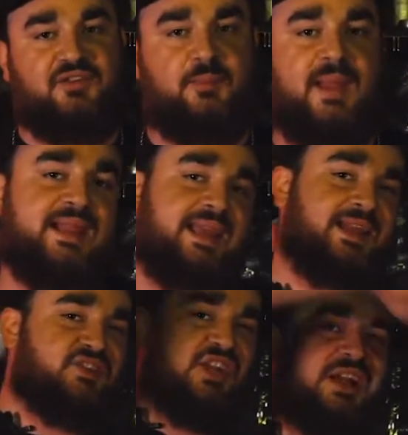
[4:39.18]
to make
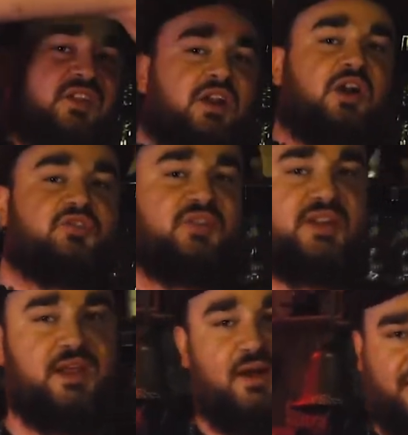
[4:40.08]
it, check out the last
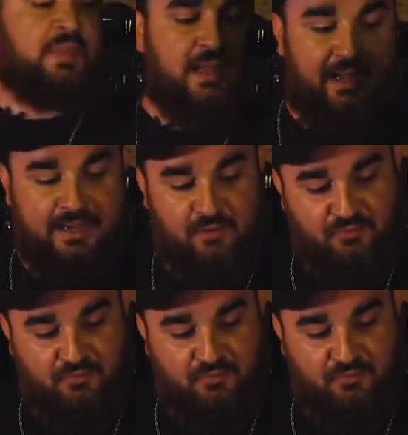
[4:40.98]
video. And then